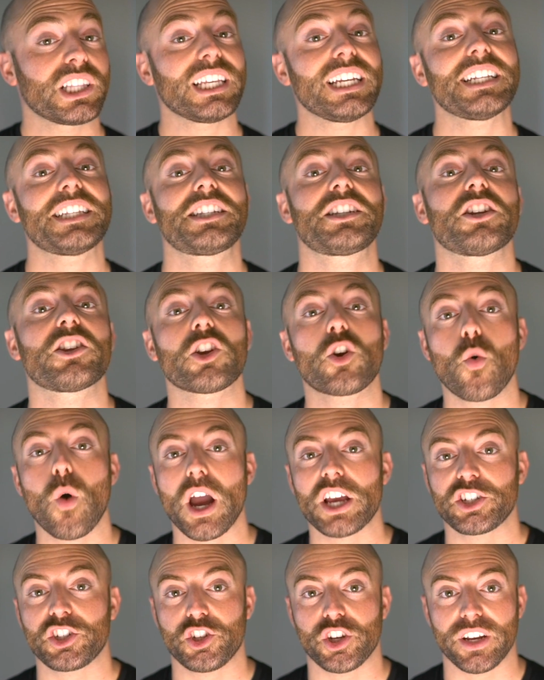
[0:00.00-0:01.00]
leads to the
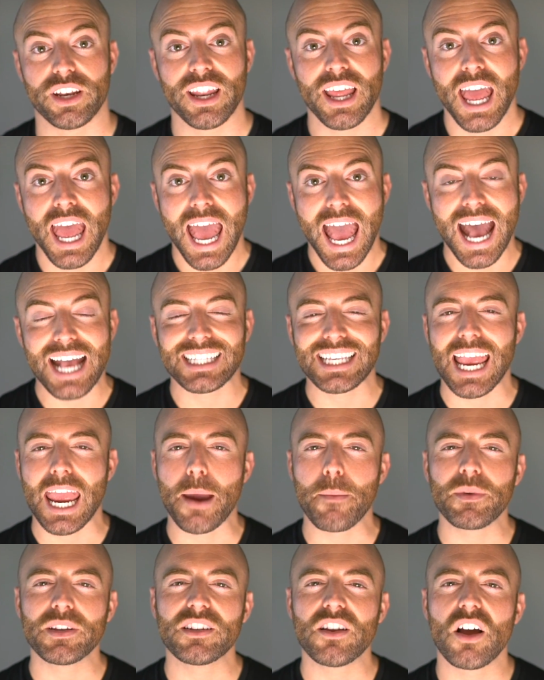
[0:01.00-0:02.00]
question, has
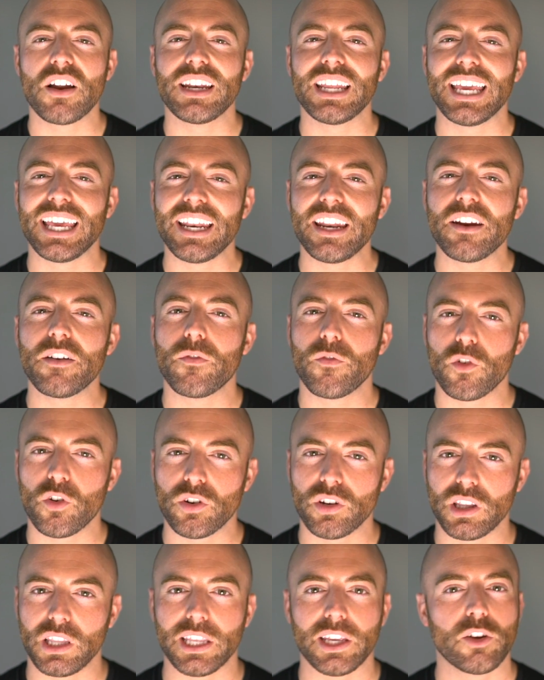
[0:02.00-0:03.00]
Amazon
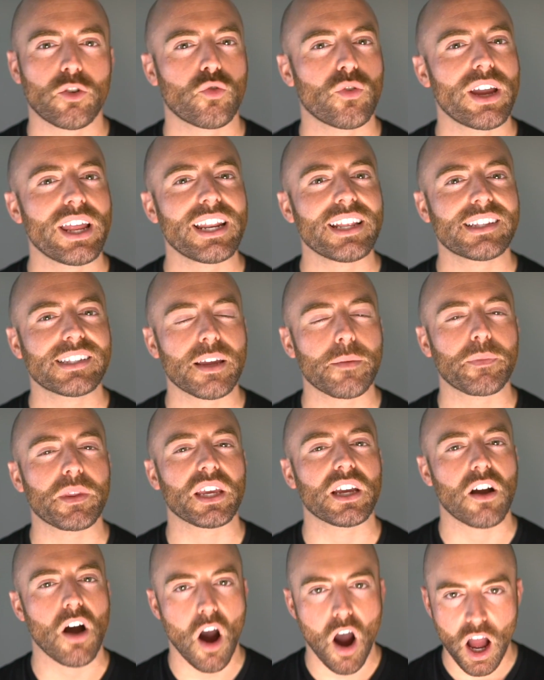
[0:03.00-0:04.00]
inadvertently created
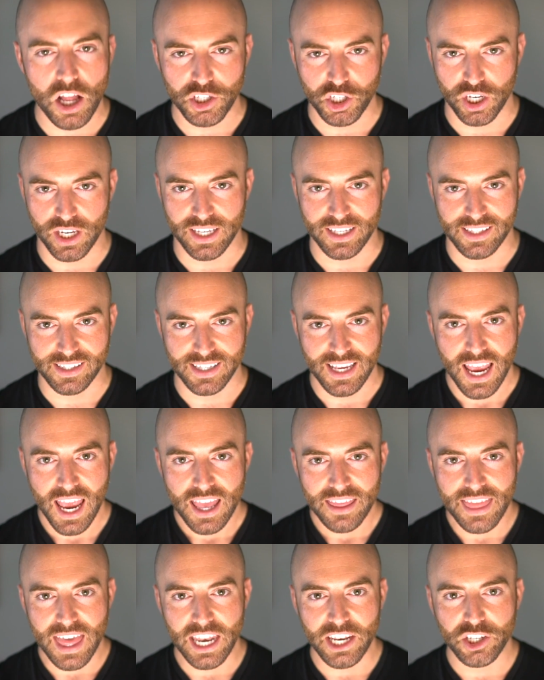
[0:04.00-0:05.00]
something conscious
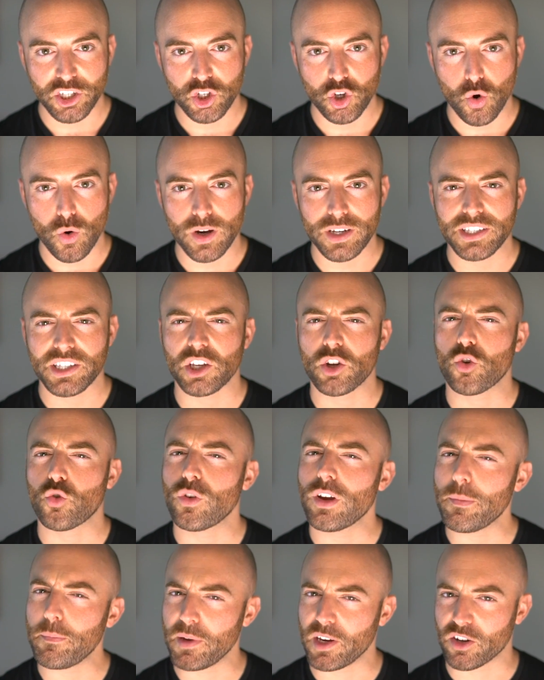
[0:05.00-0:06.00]
that enjoys the
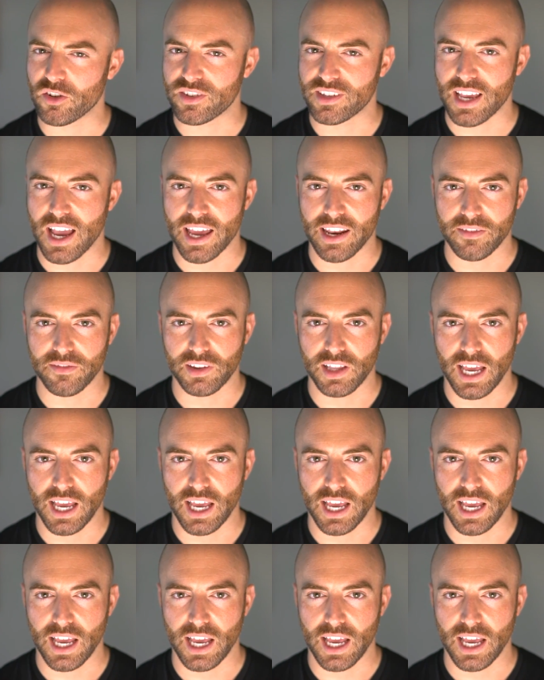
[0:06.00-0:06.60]
creepier side of